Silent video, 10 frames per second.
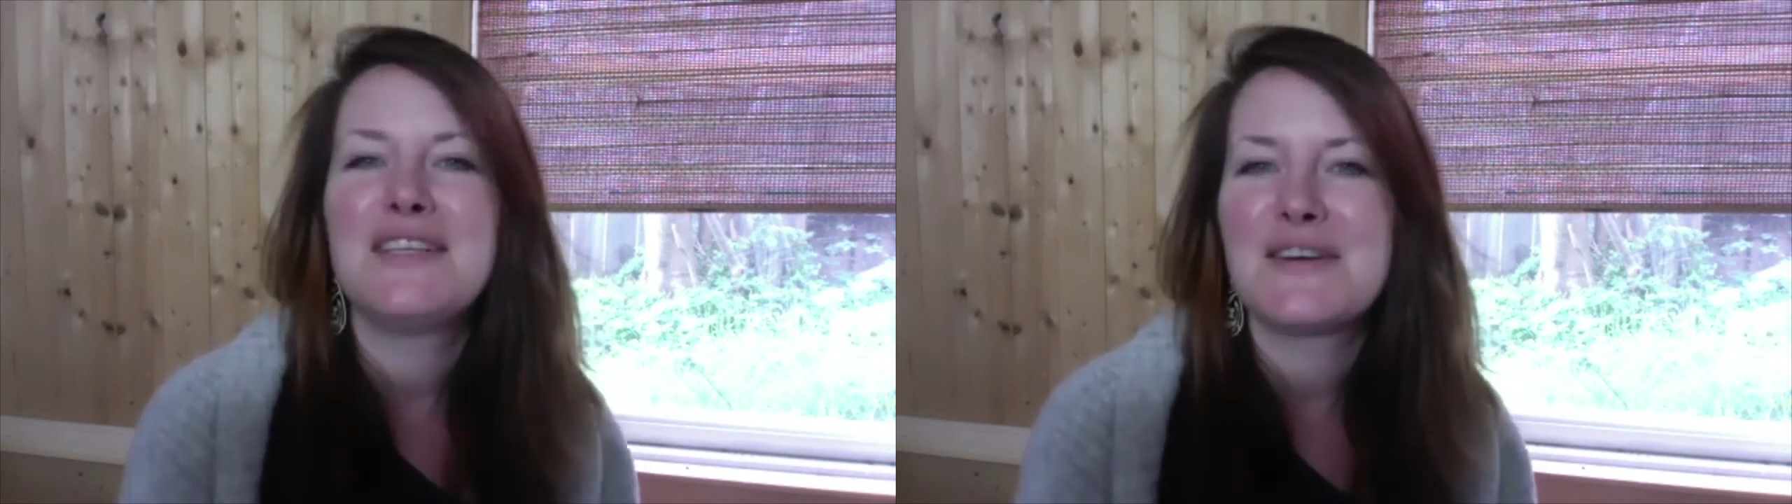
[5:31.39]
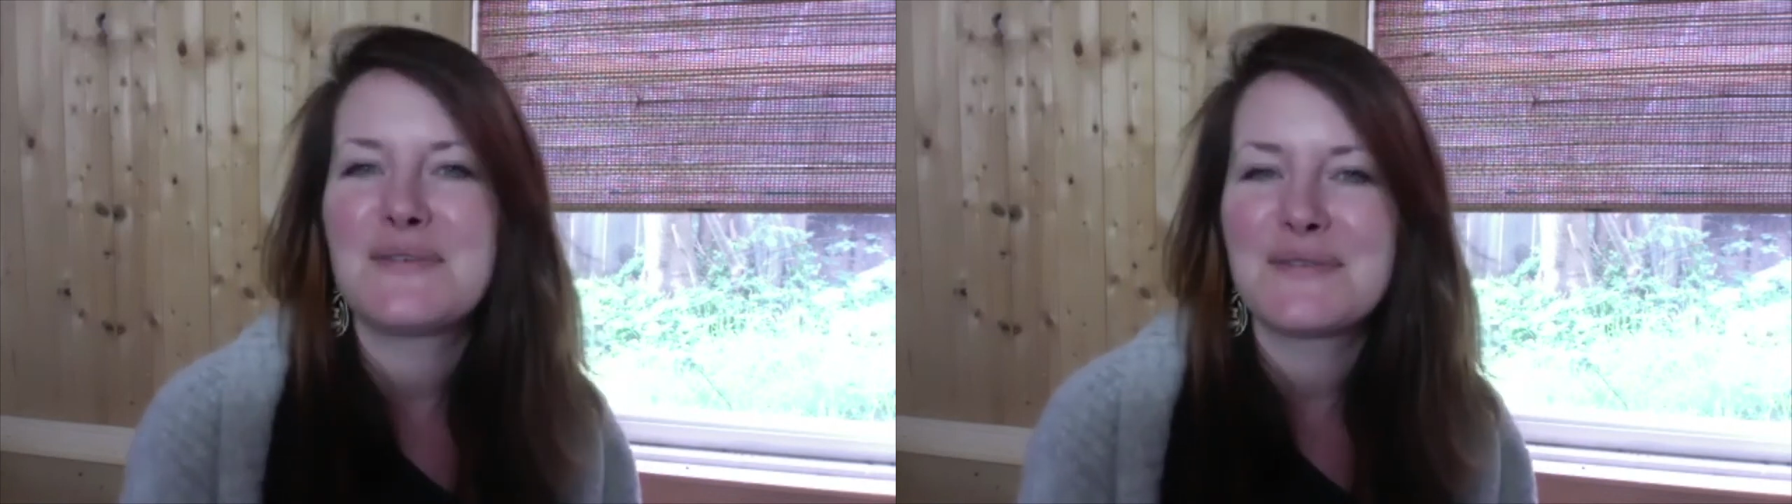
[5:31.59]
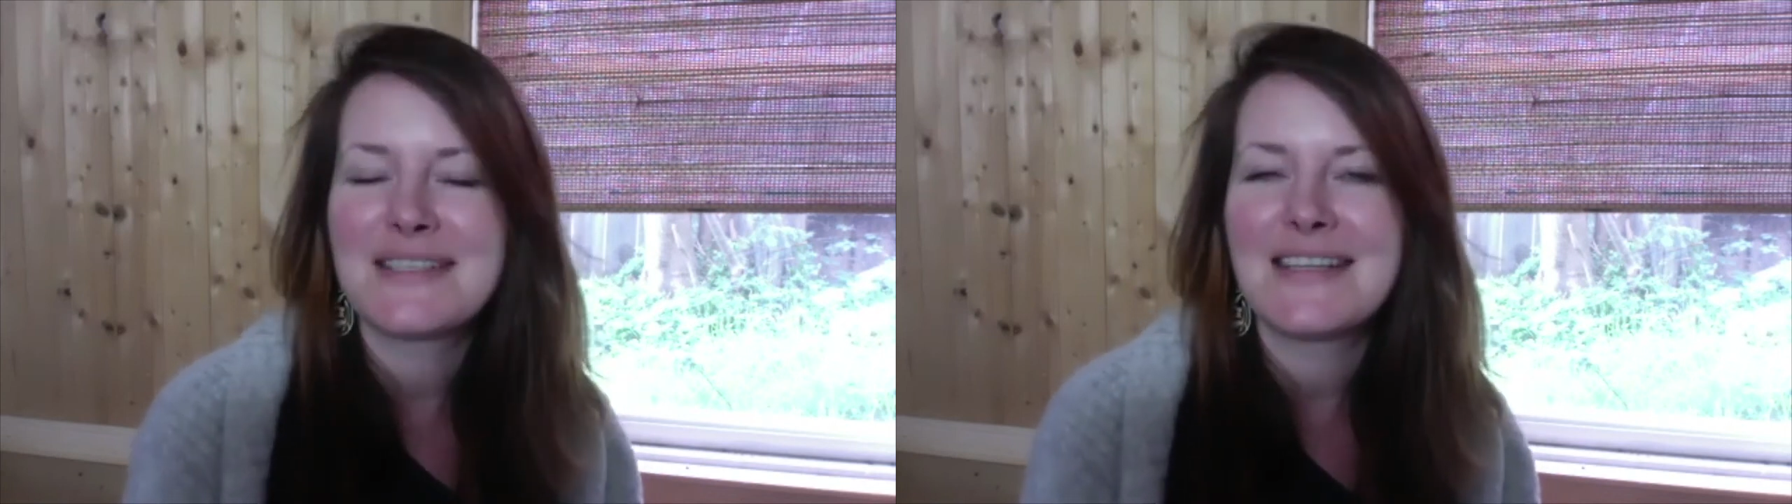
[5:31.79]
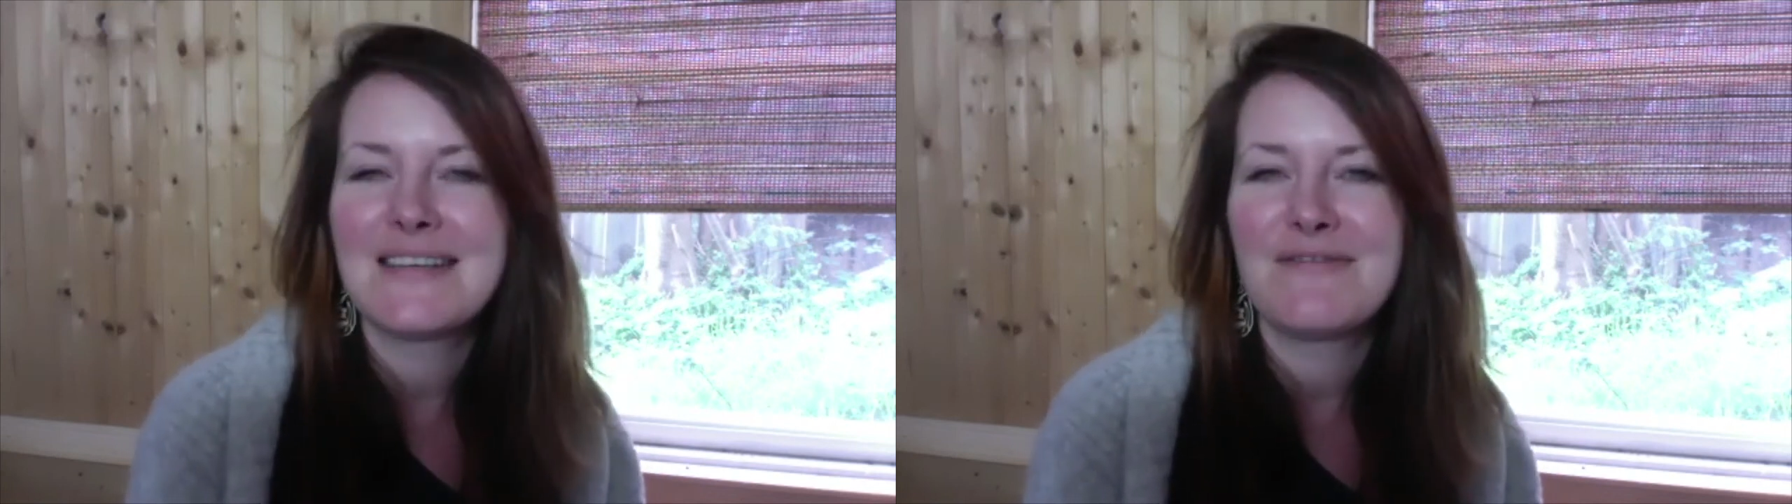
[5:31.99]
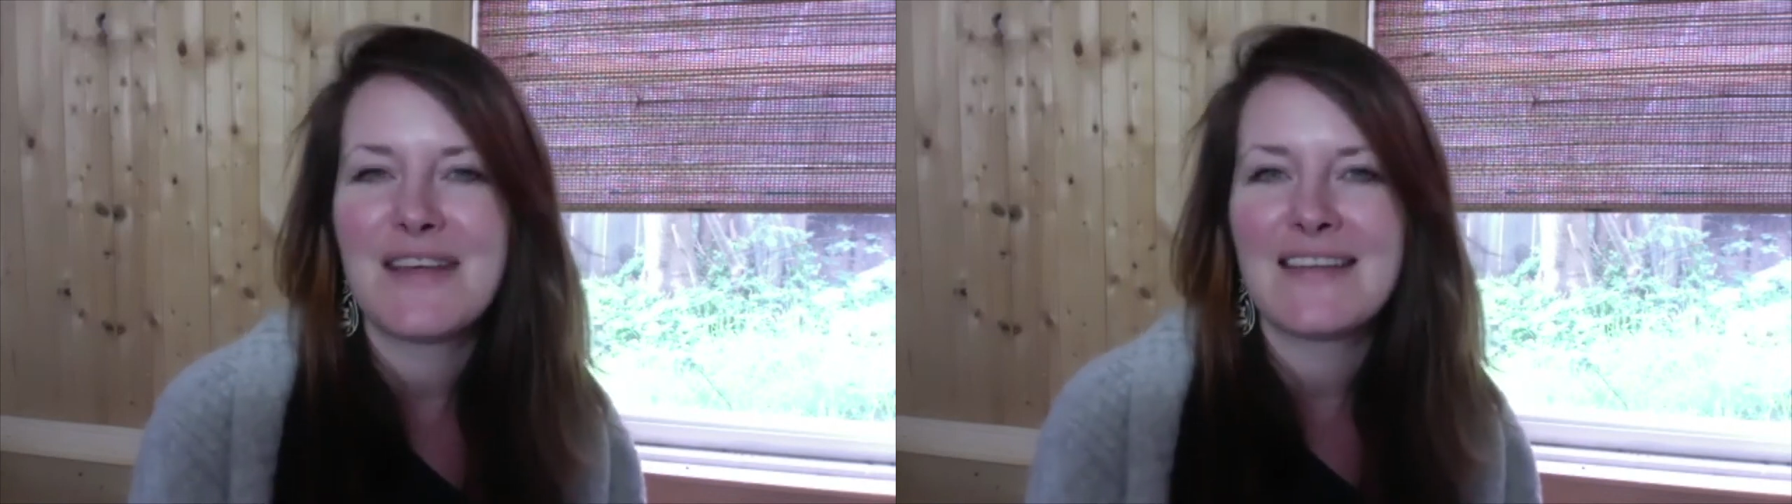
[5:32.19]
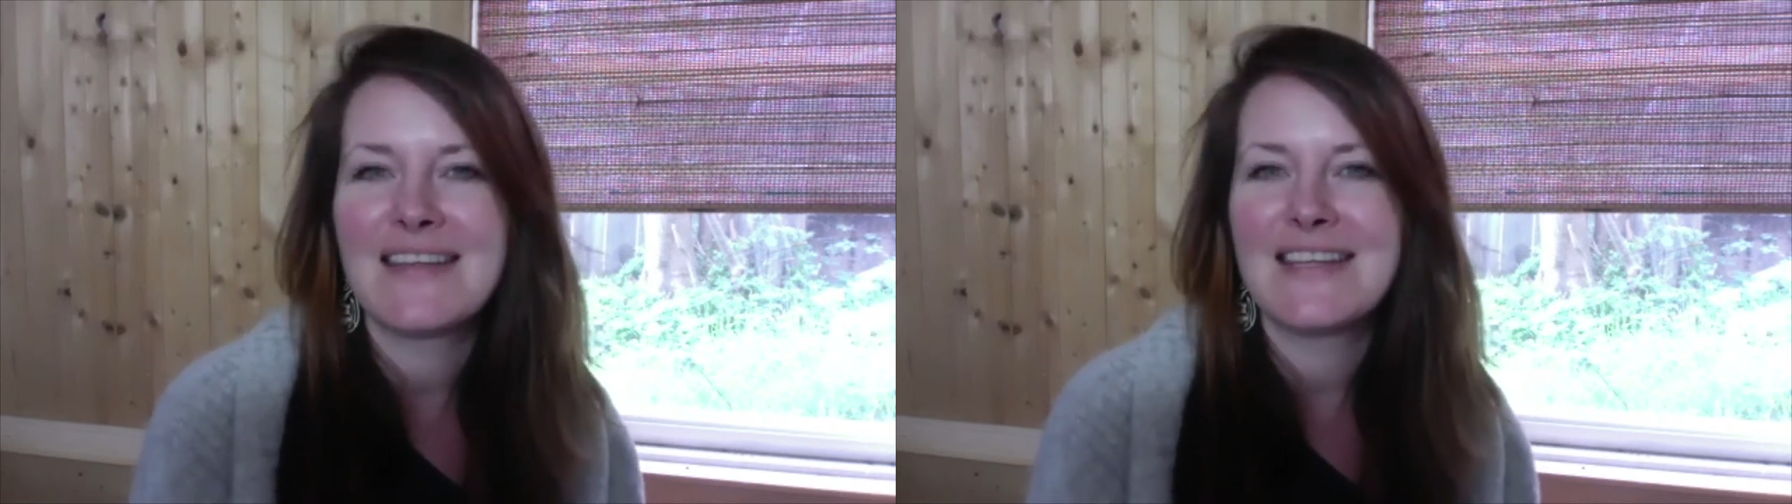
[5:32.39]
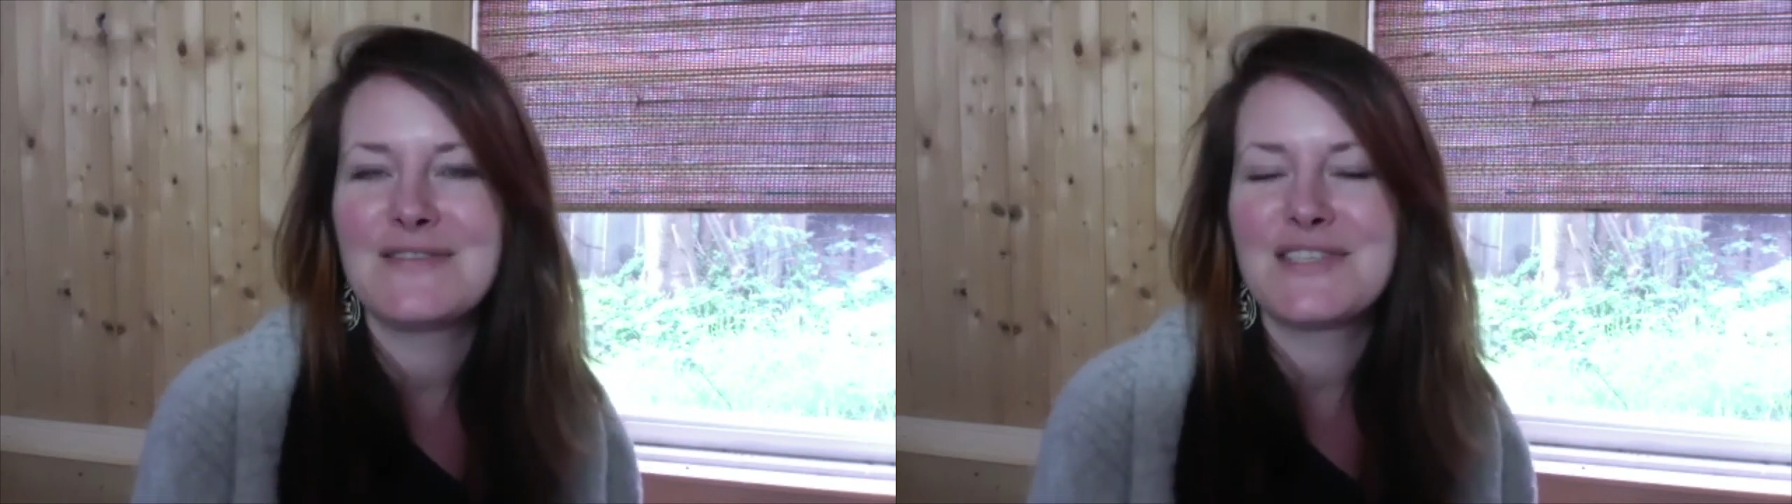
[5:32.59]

you know the fact that